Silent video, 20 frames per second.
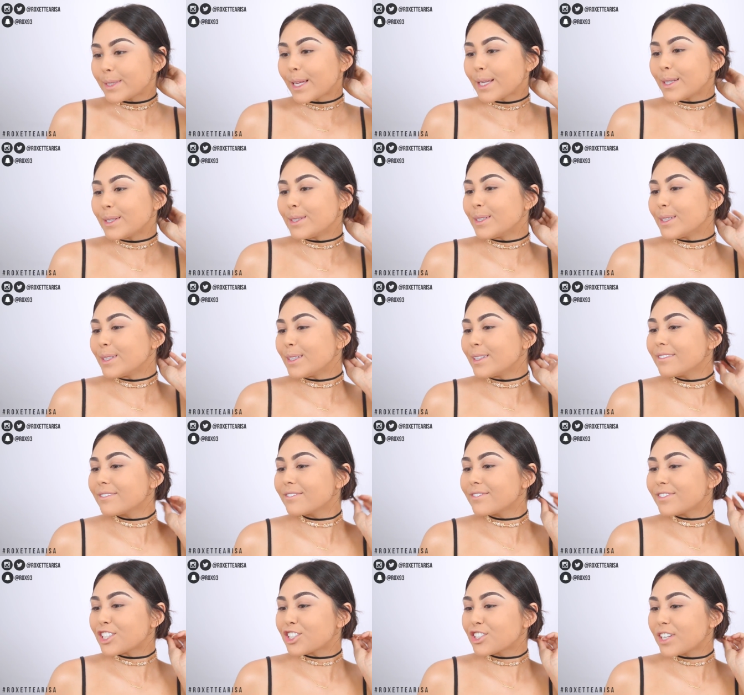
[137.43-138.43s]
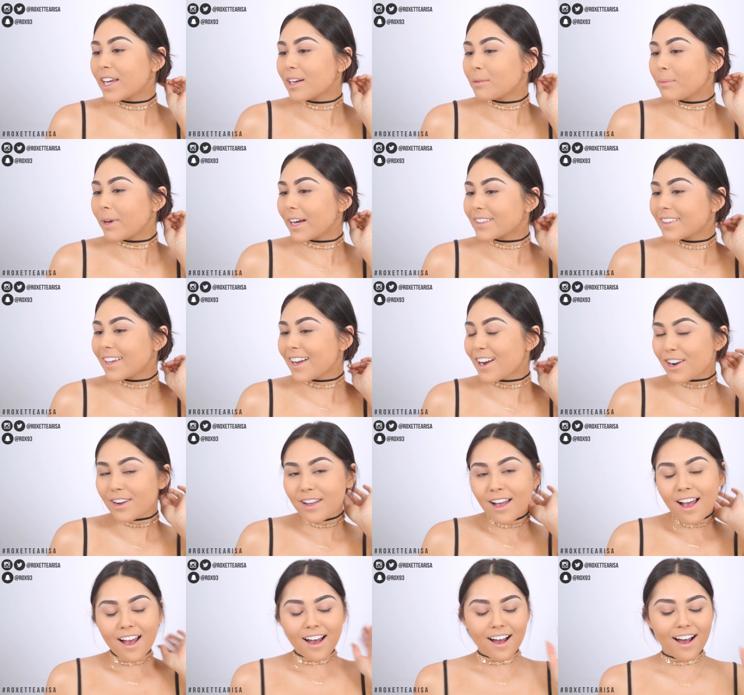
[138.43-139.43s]
fishtail back
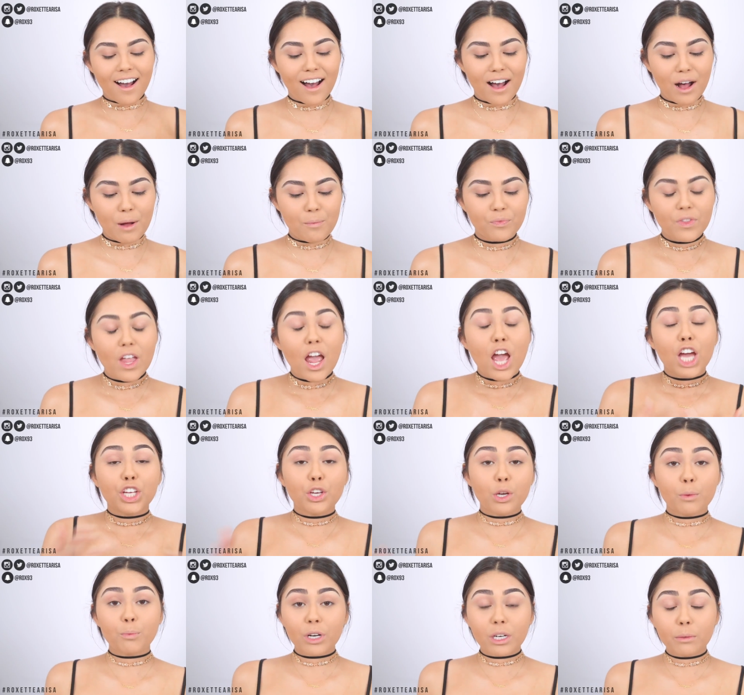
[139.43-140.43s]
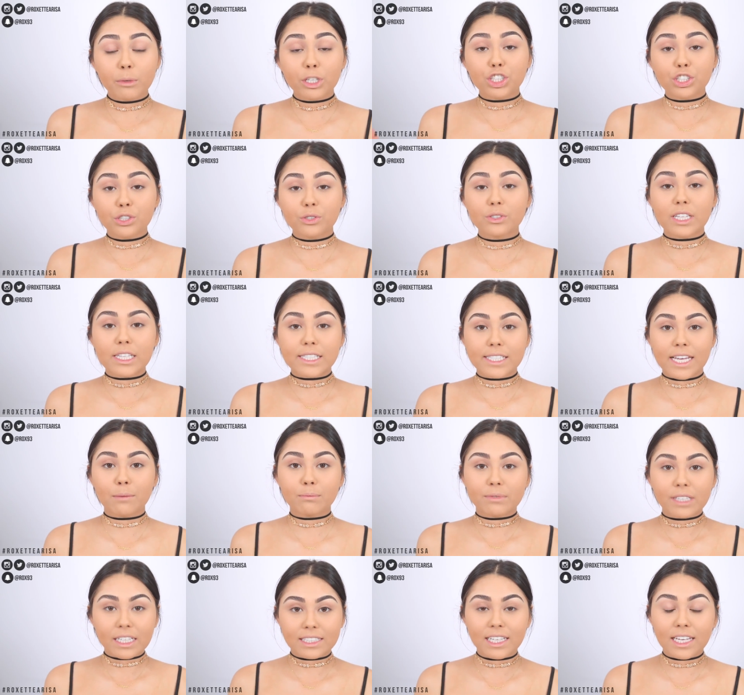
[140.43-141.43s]
there. You can pretty much use the
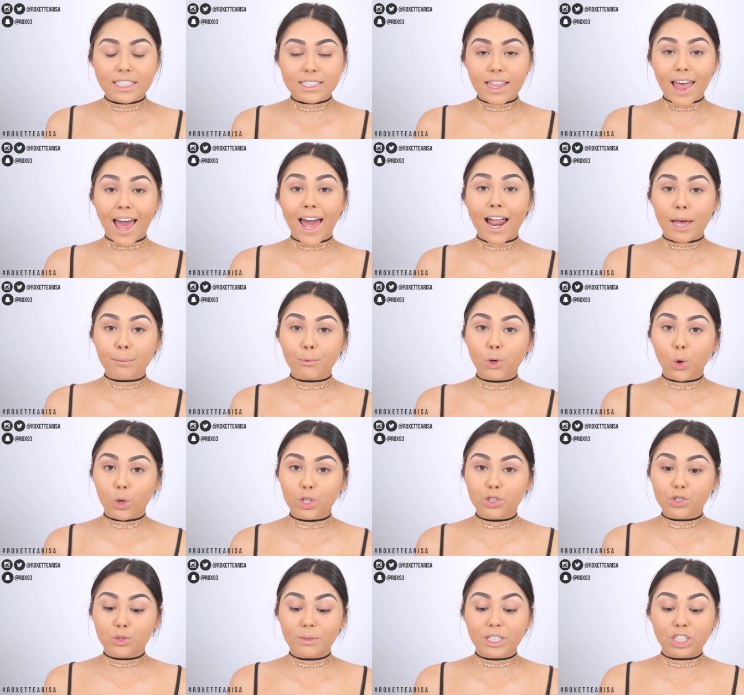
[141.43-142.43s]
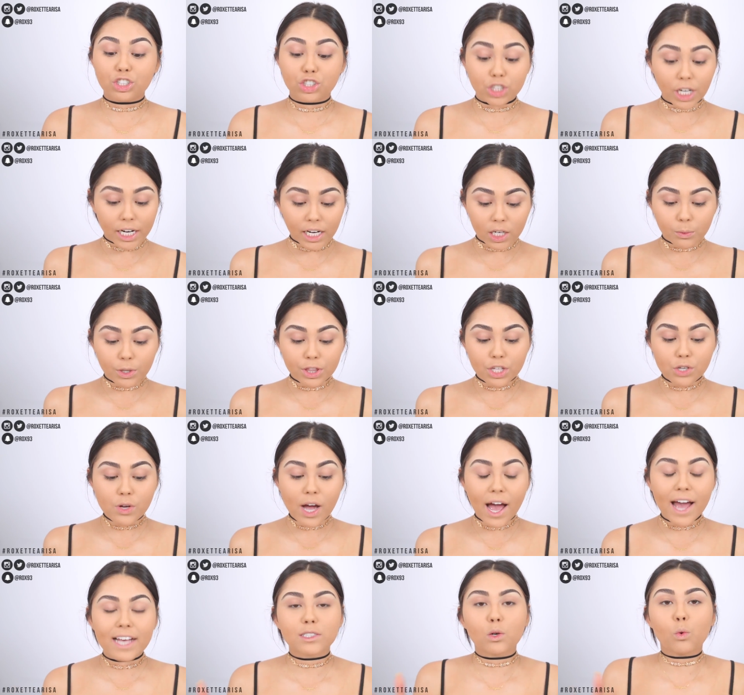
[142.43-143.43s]
same techniques that I'm going to be sharing with you
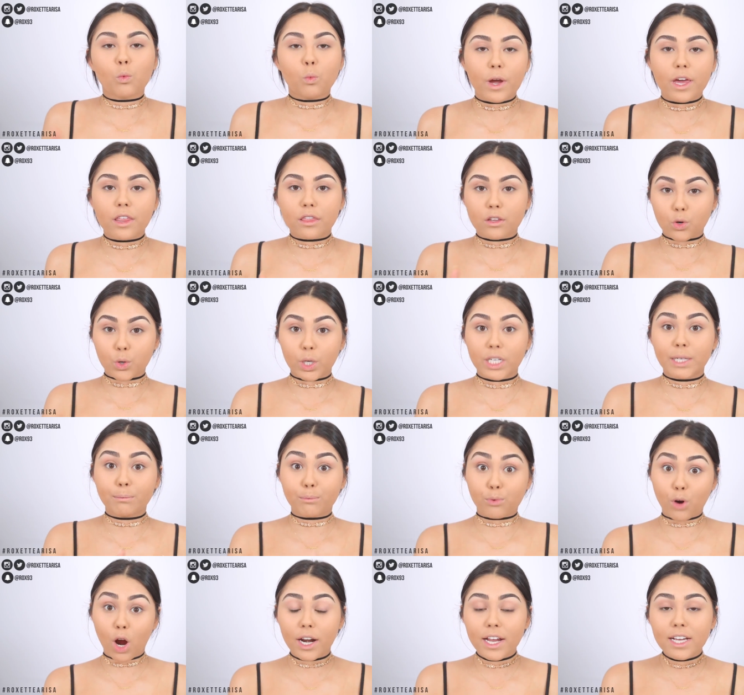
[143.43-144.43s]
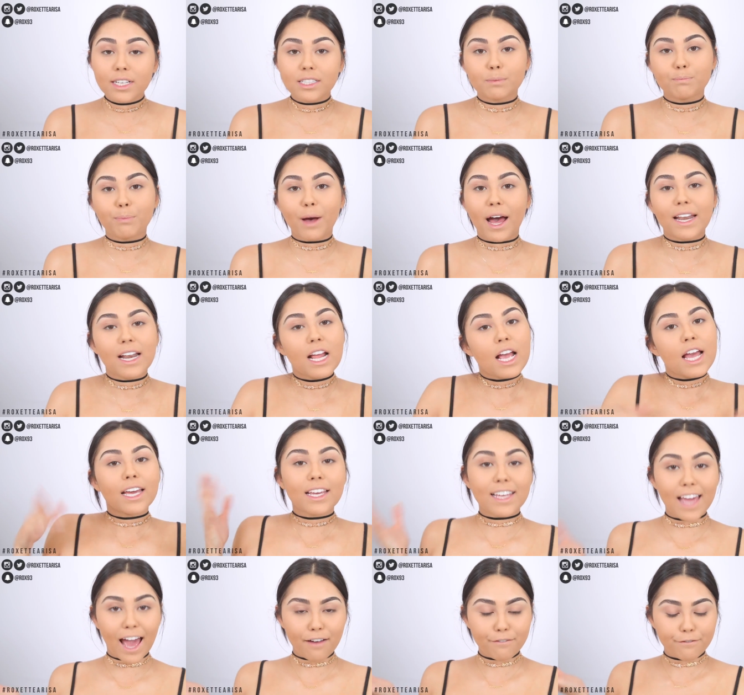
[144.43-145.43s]
guys with cream products, but
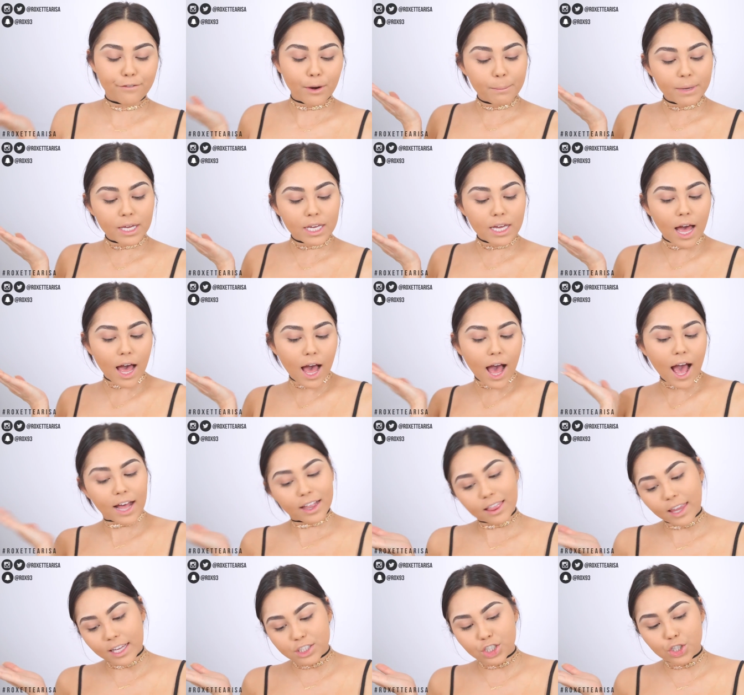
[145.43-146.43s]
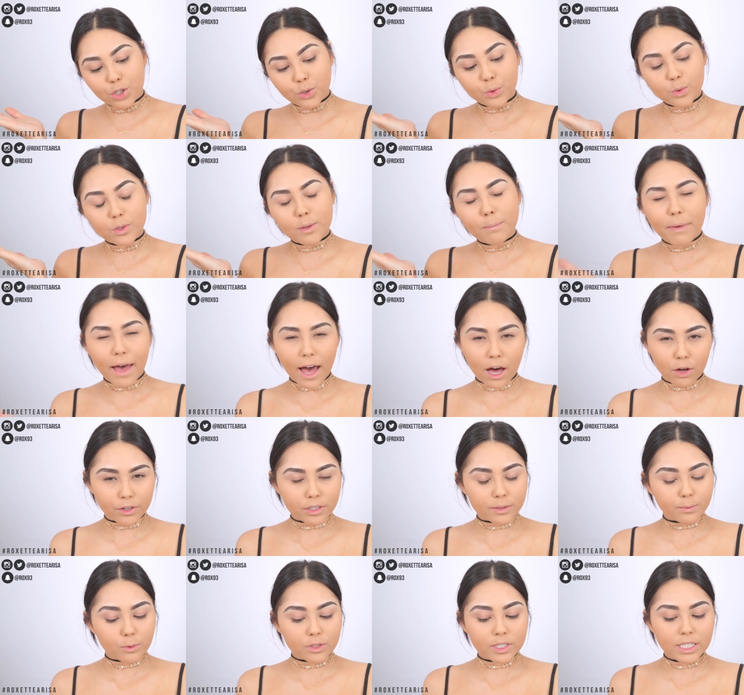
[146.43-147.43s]
yeah, for me, I like to use
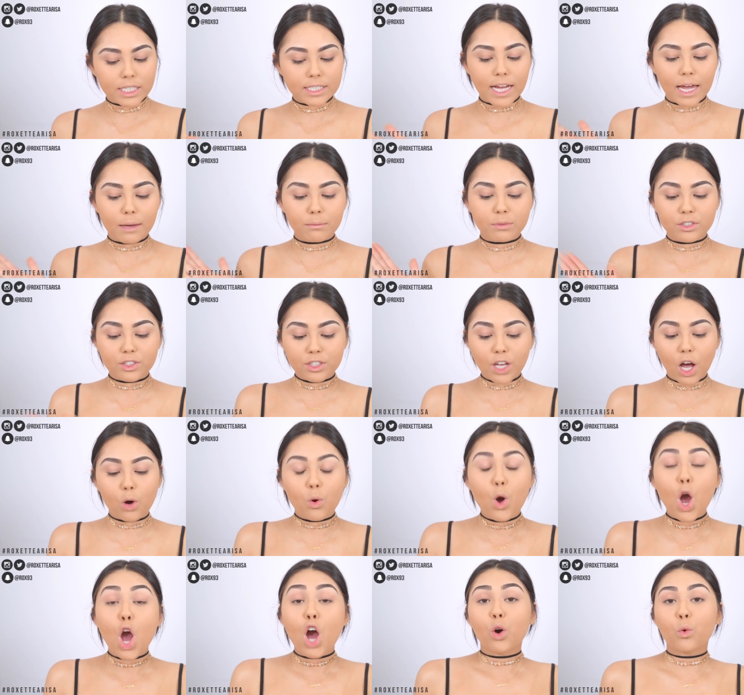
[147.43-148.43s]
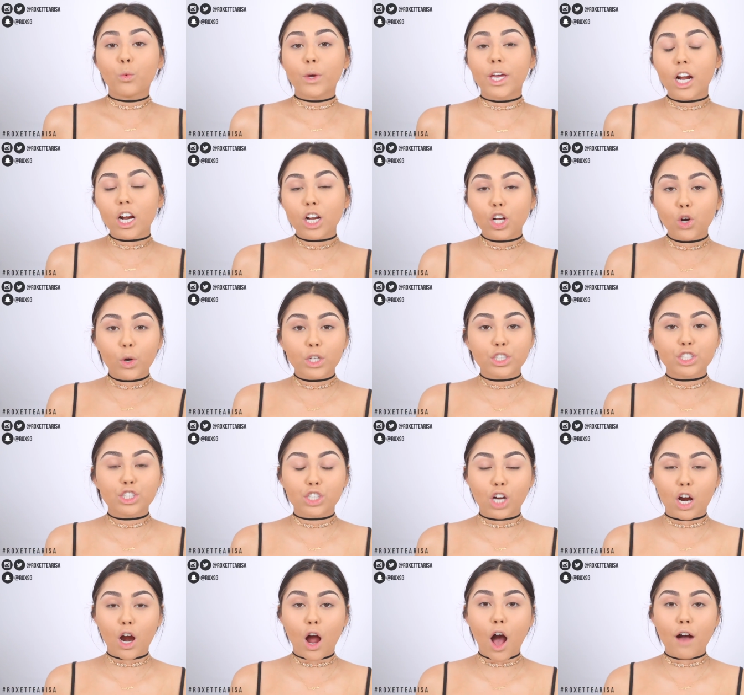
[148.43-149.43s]
powders most of the time. So we are going to
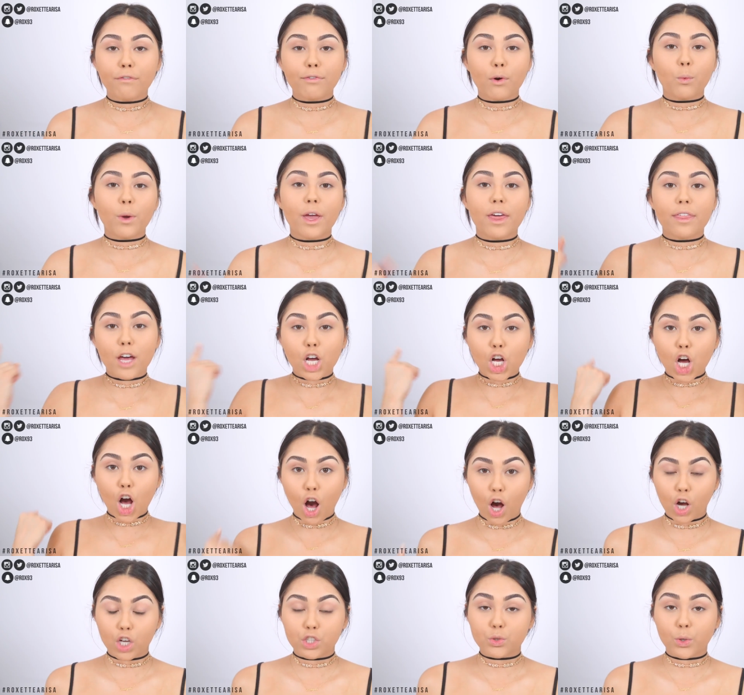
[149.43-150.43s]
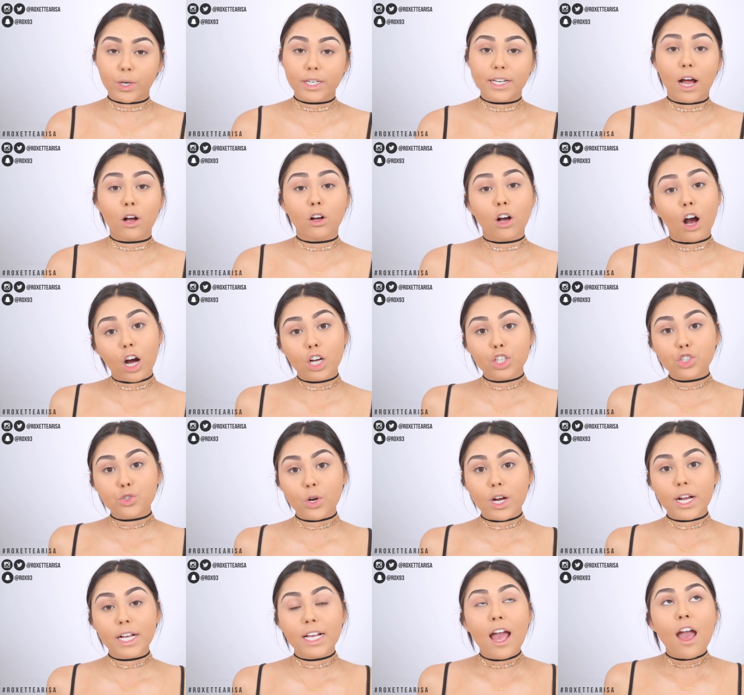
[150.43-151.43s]
start off with contouring. Now,
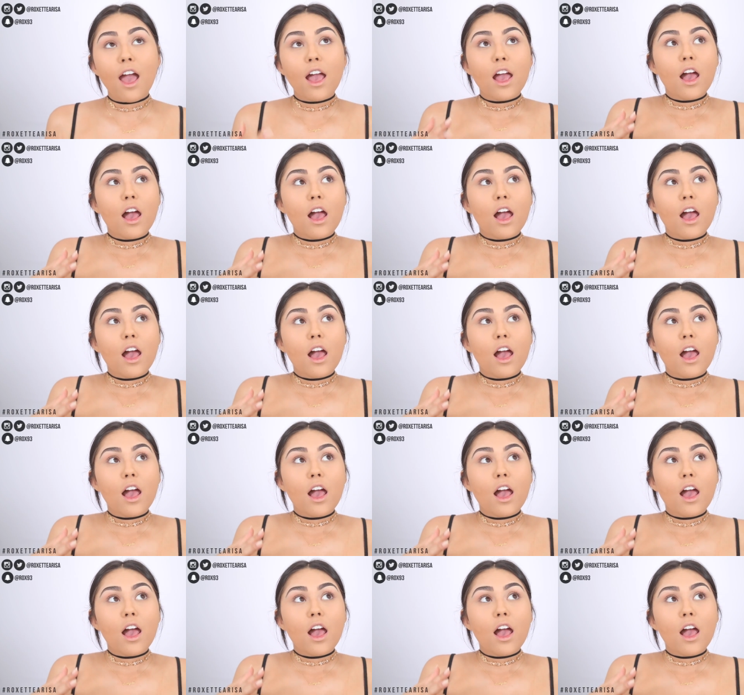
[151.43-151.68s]
contouring,